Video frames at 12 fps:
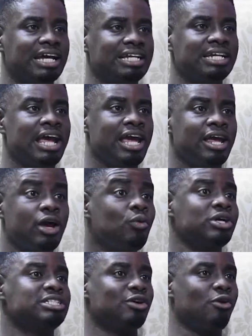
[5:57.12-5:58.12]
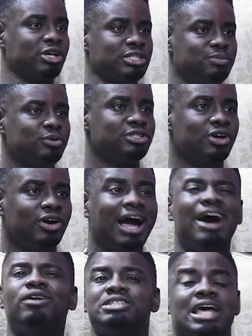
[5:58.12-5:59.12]
then it was a gospel song.
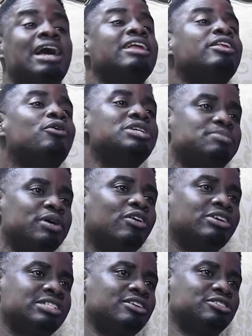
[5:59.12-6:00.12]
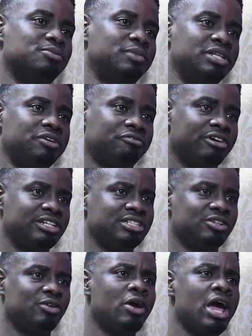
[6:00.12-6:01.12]
I was I'd always been cut out to be different,
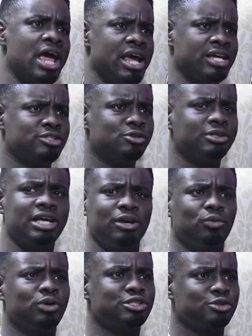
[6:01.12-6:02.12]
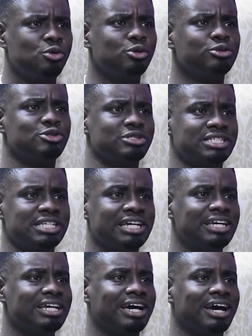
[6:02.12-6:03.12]
you know. Okay. In school, then it was cool to
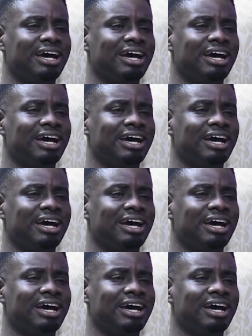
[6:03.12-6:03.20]
sing